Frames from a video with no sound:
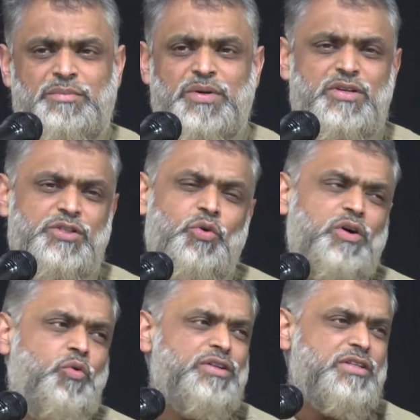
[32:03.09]
because
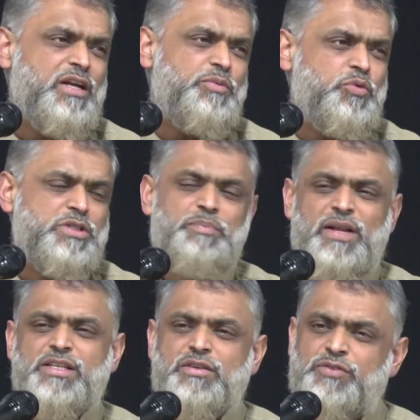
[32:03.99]
Guantanamo was a
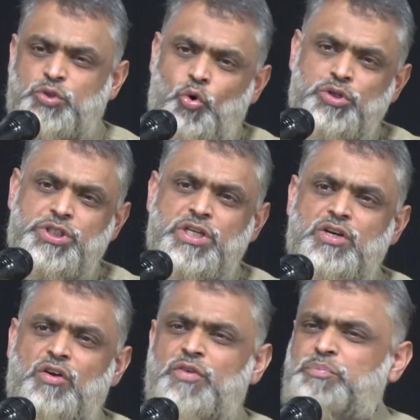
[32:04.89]
place of
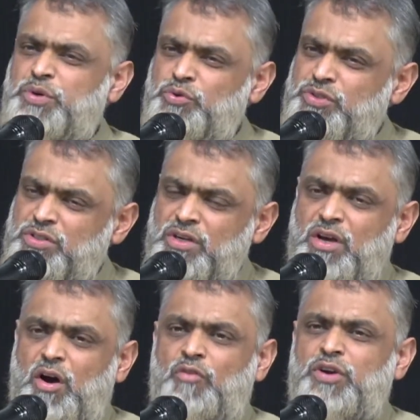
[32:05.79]
torture, of abuse,
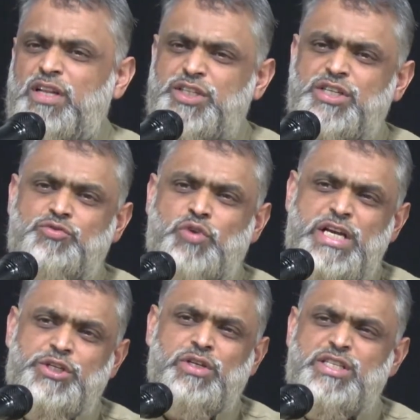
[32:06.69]
of religious,
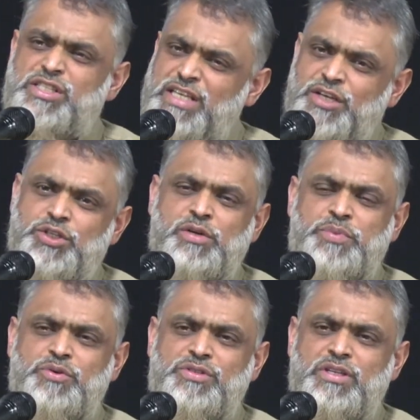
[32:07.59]
racial, and sexual
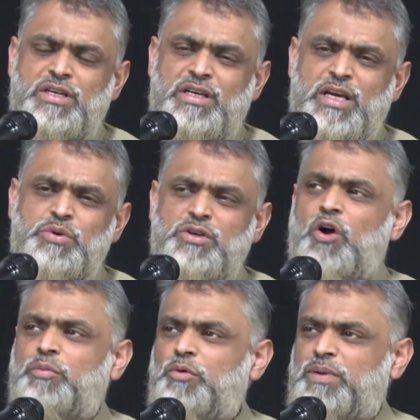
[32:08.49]
abuse. It was a
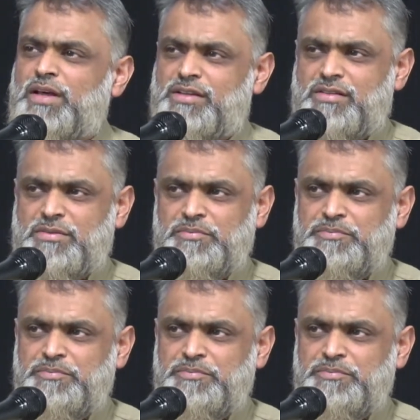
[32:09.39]
horrible place.